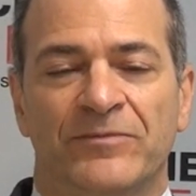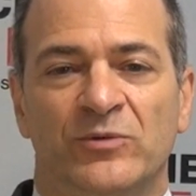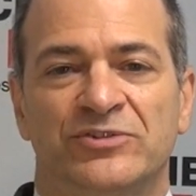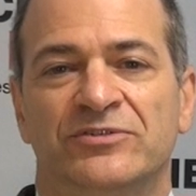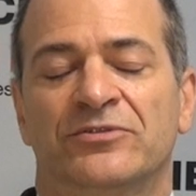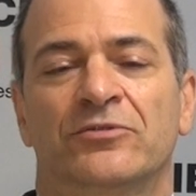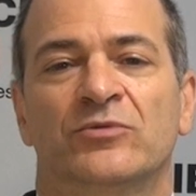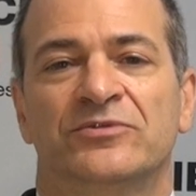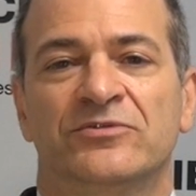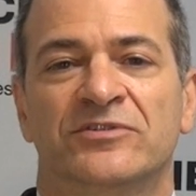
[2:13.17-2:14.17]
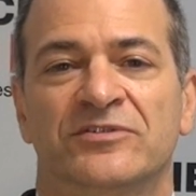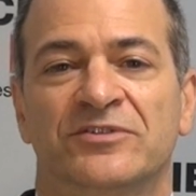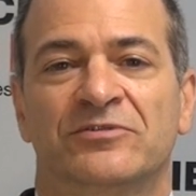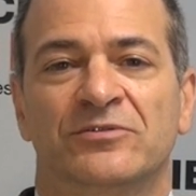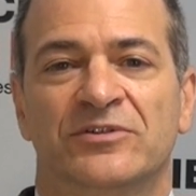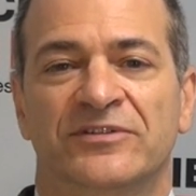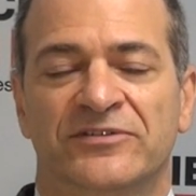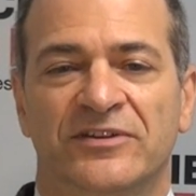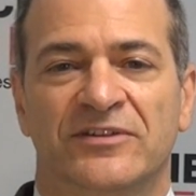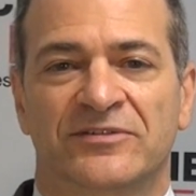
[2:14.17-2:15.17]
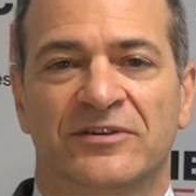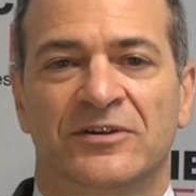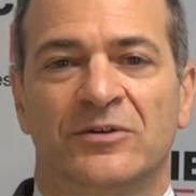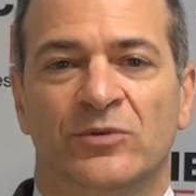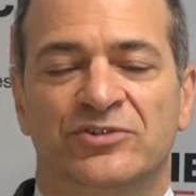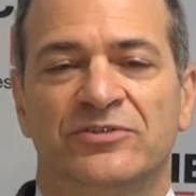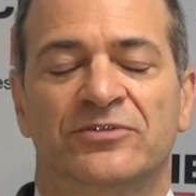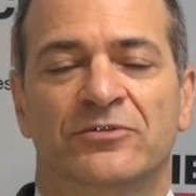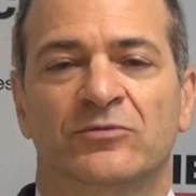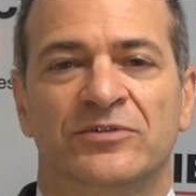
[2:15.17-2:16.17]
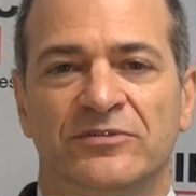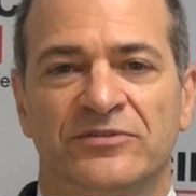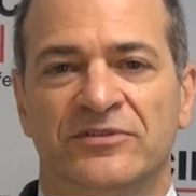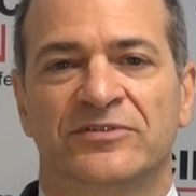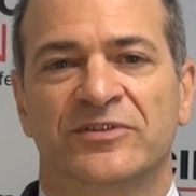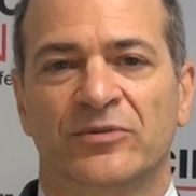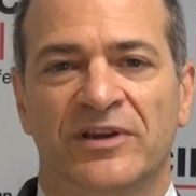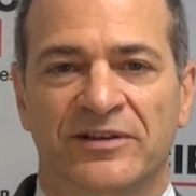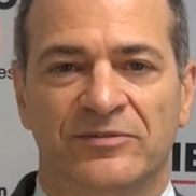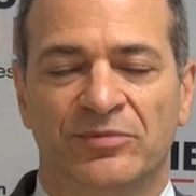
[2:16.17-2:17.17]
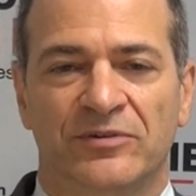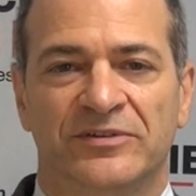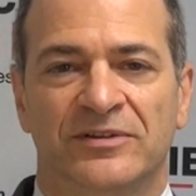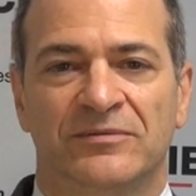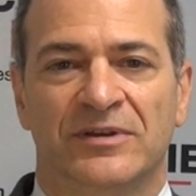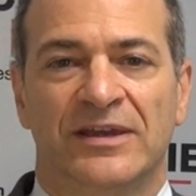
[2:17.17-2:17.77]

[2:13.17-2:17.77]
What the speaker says: which in turn reduces interleukin-6, which in turn reduces C-reactive protein.